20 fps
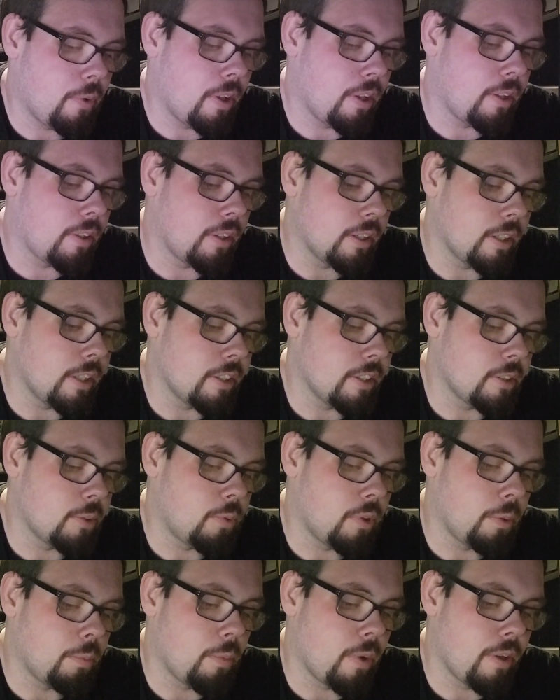well, is
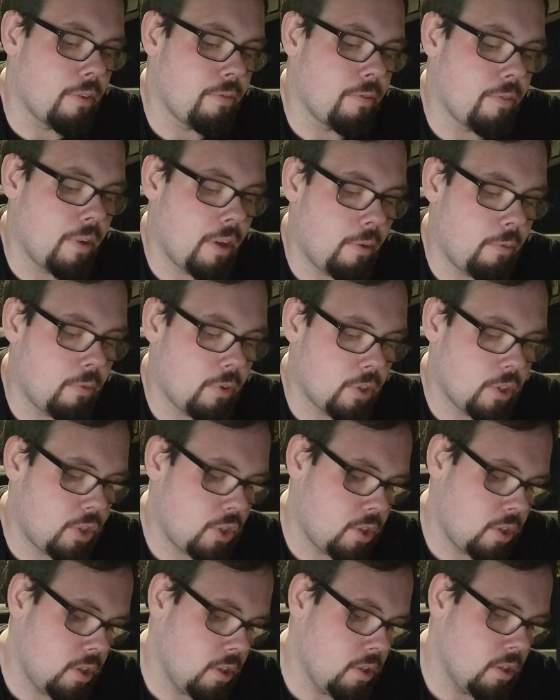one of my
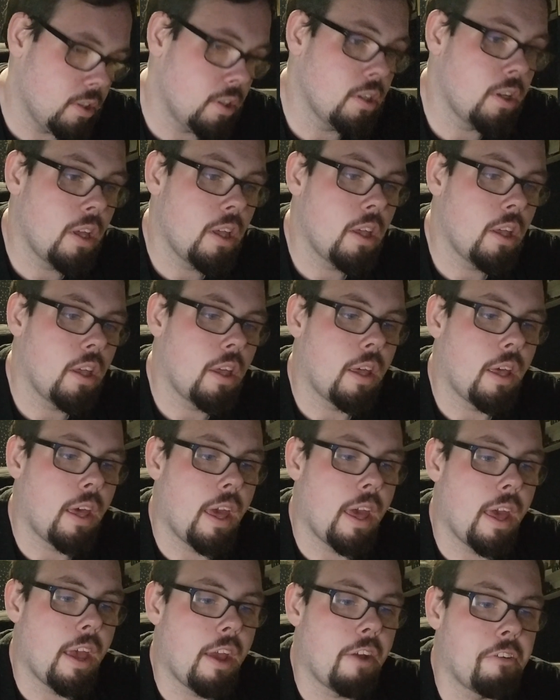favorites.
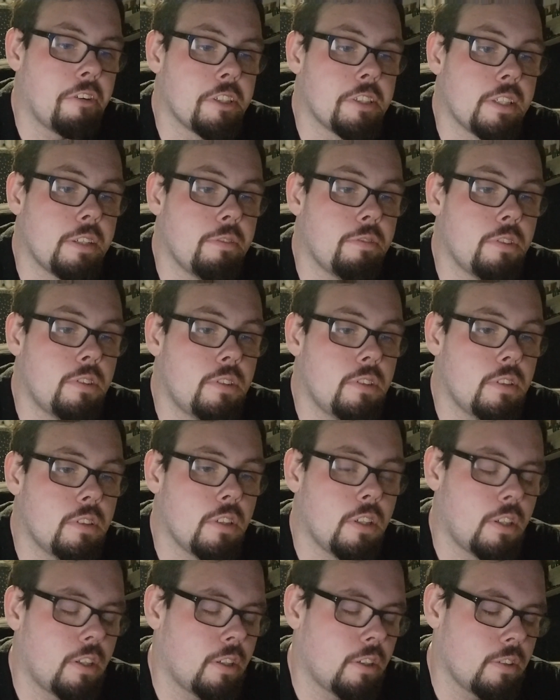Resident Evil,
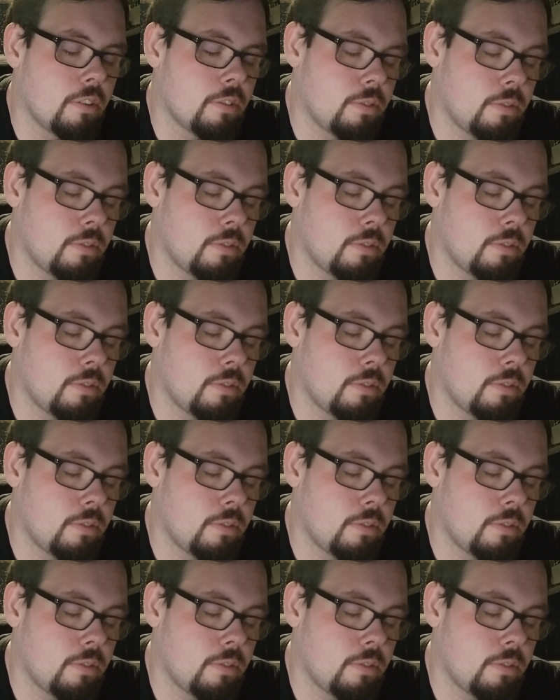or